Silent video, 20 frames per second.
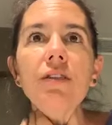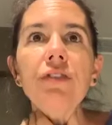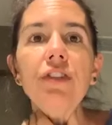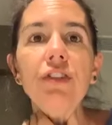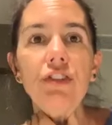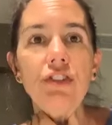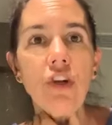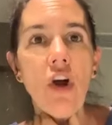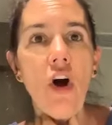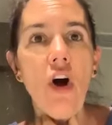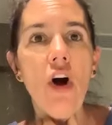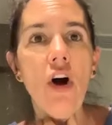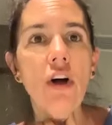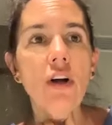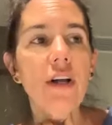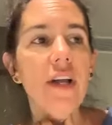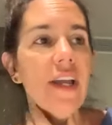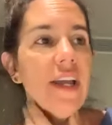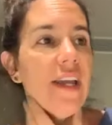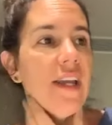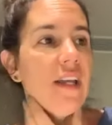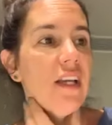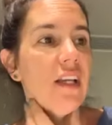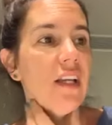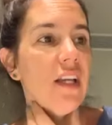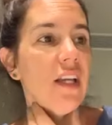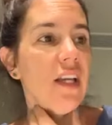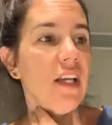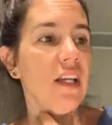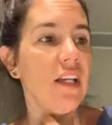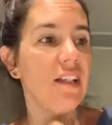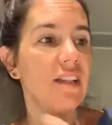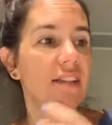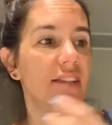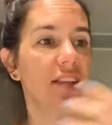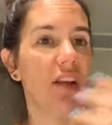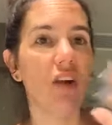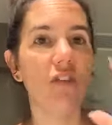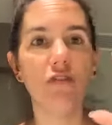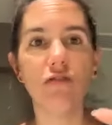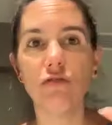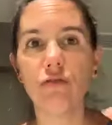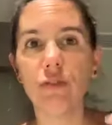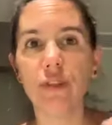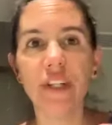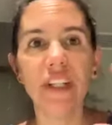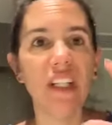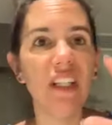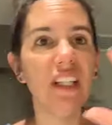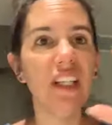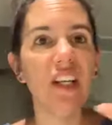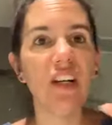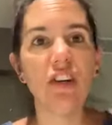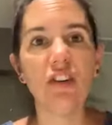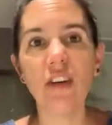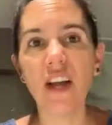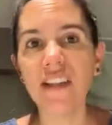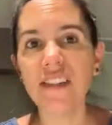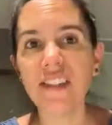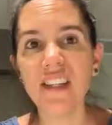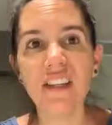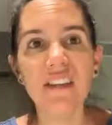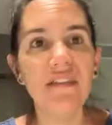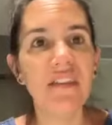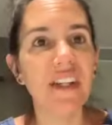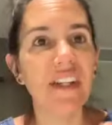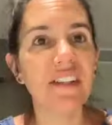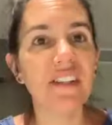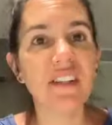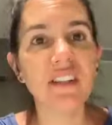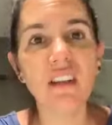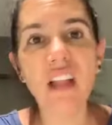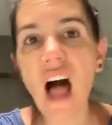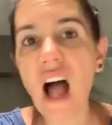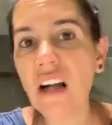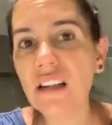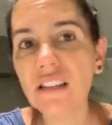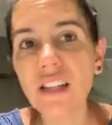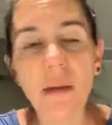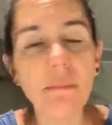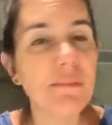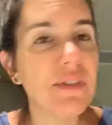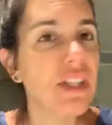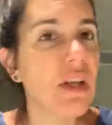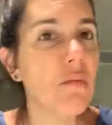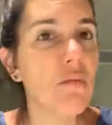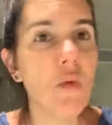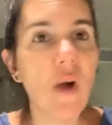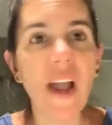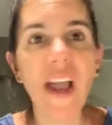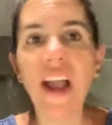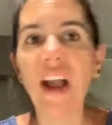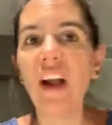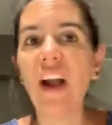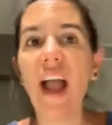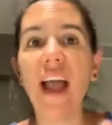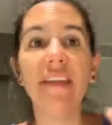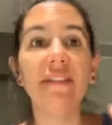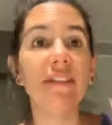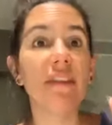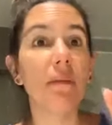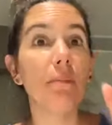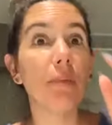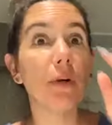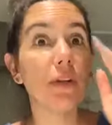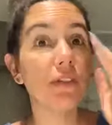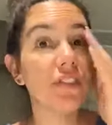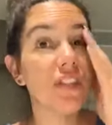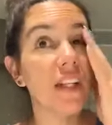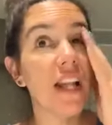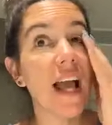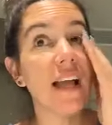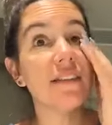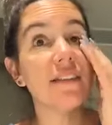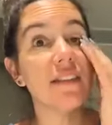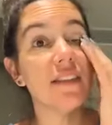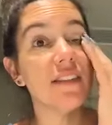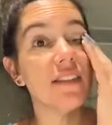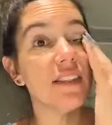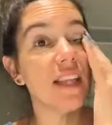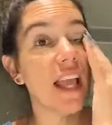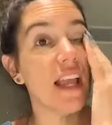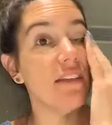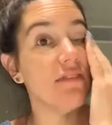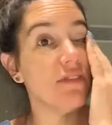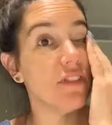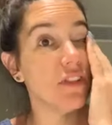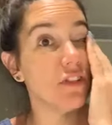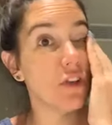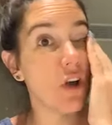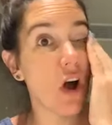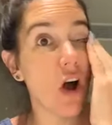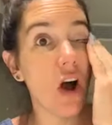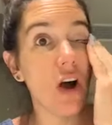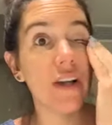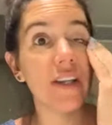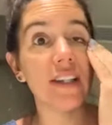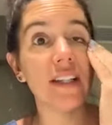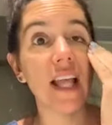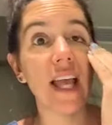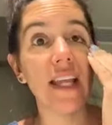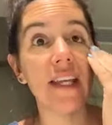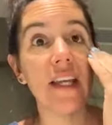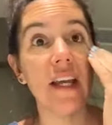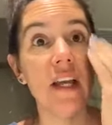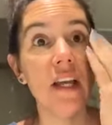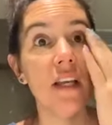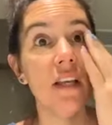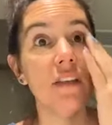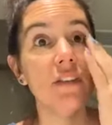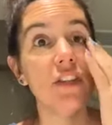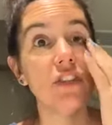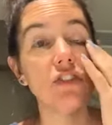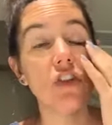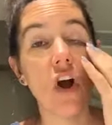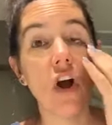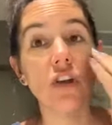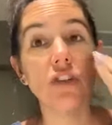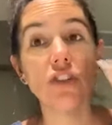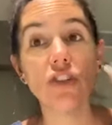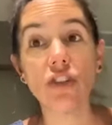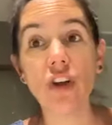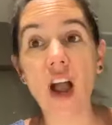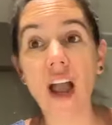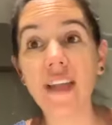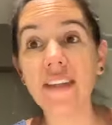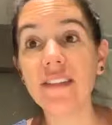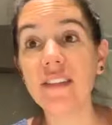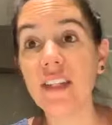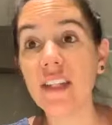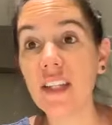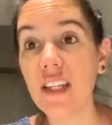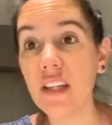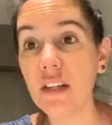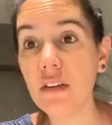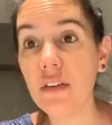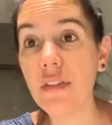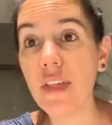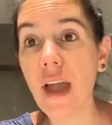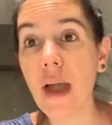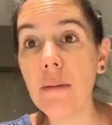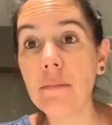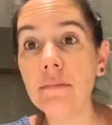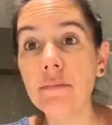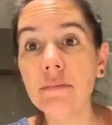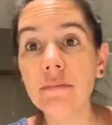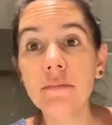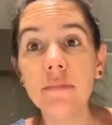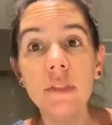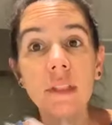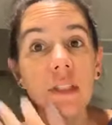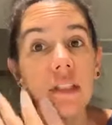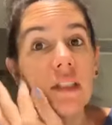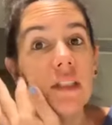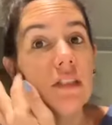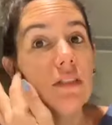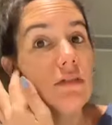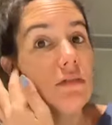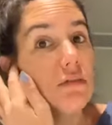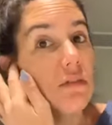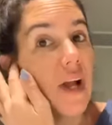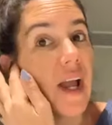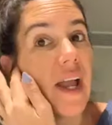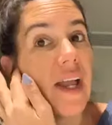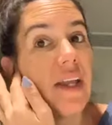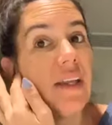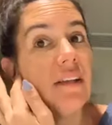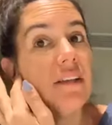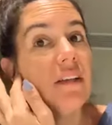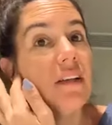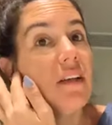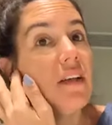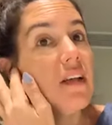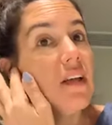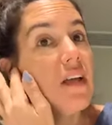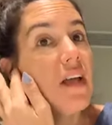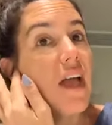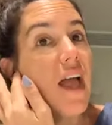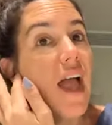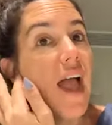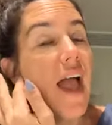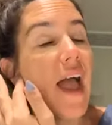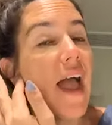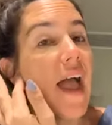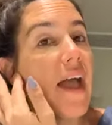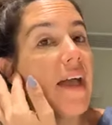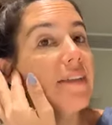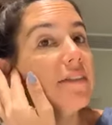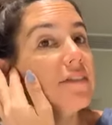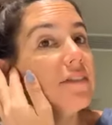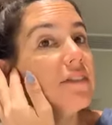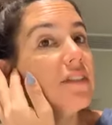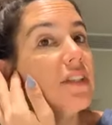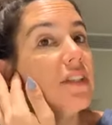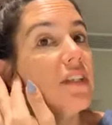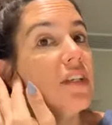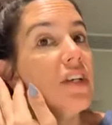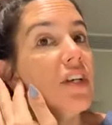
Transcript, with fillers: the dog is really aggressive and it's locked up somewhere and the person has to save the dog and like the dog's trying to kill them, right? And